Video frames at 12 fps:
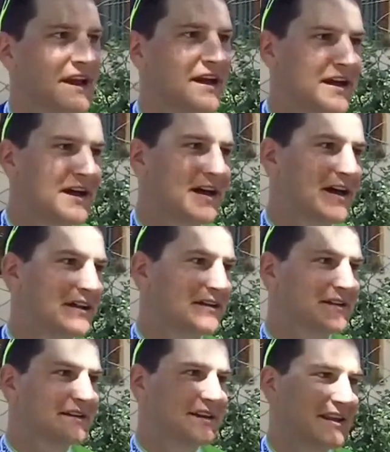
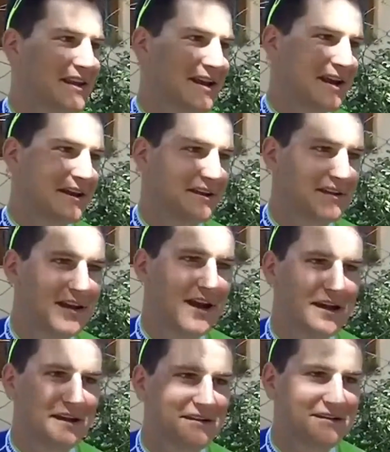Yeah,
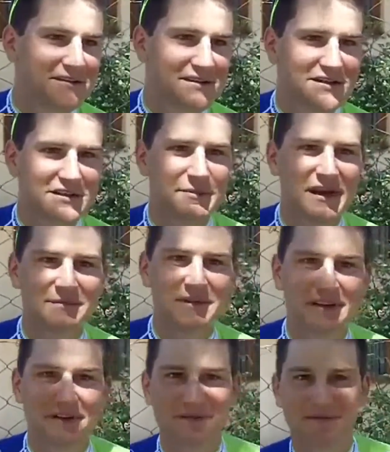I touched the
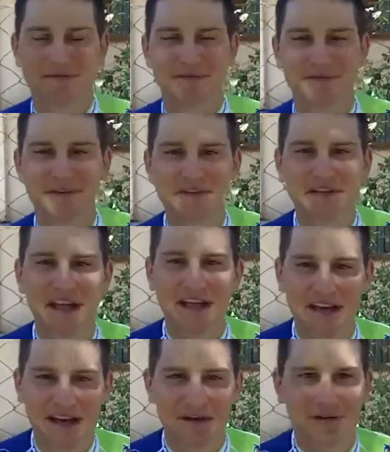pavement at 50k
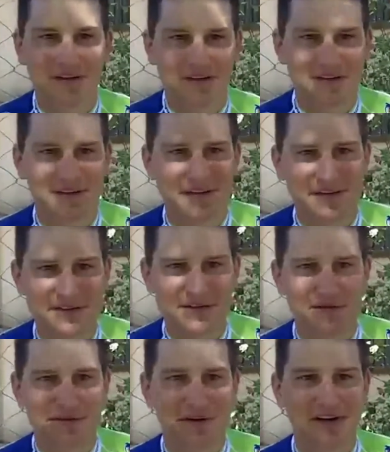an hour, so that was
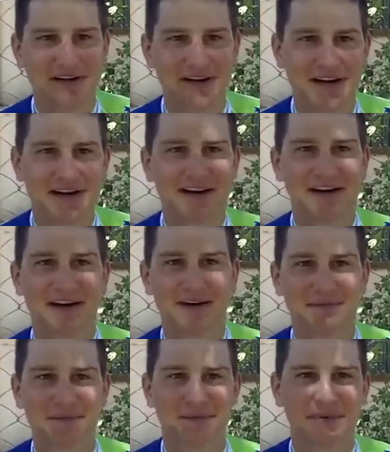no fun.
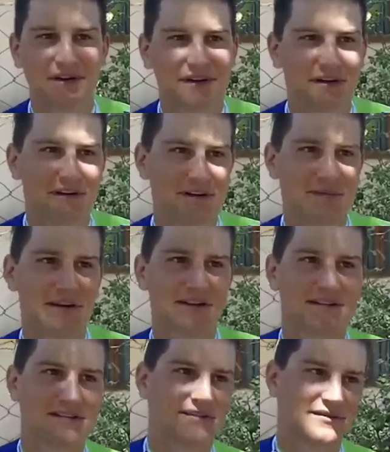But no, I mean,
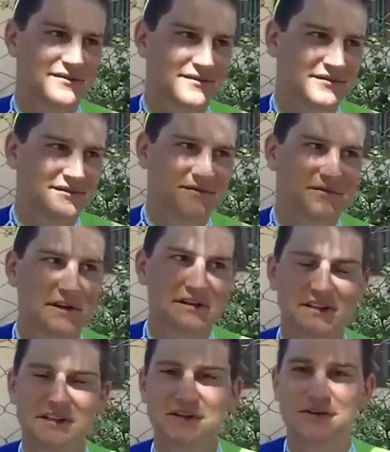it's
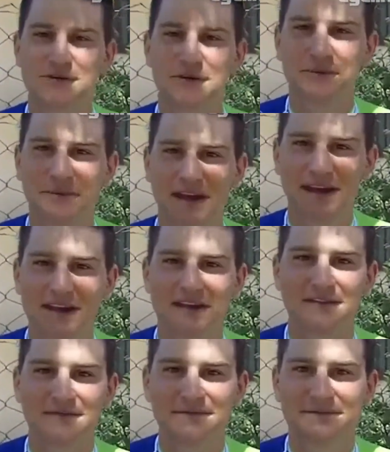racing as usual, back at
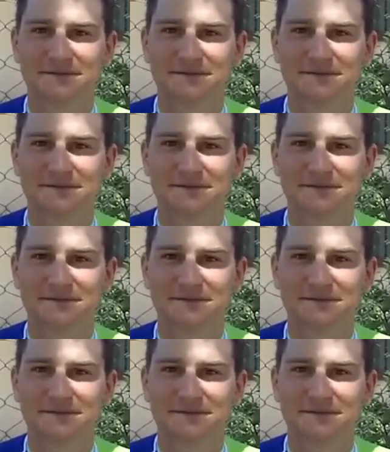it.